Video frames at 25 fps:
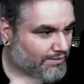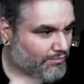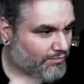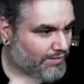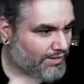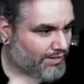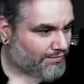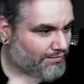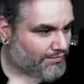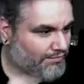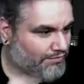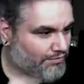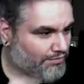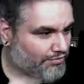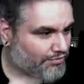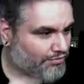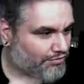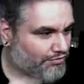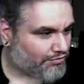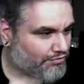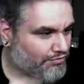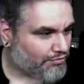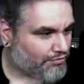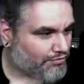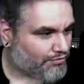We have
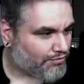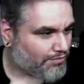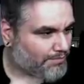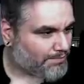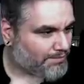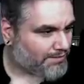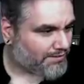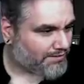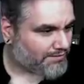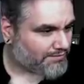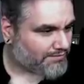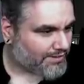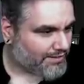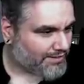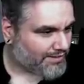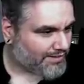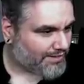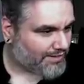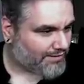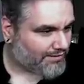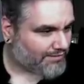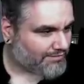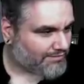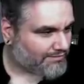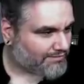two Cryptics right
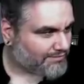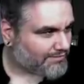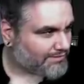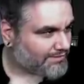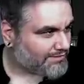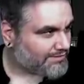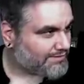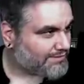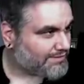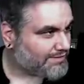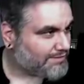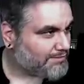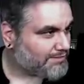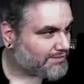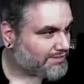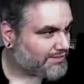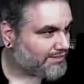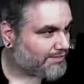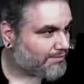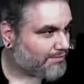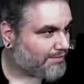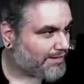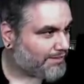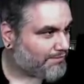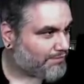now. That seems
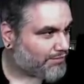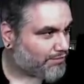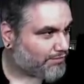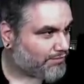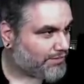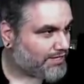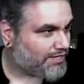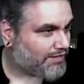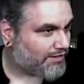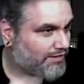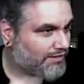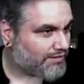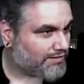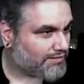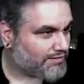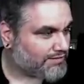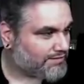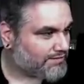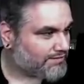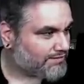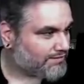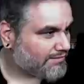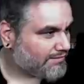good. When they have three cards.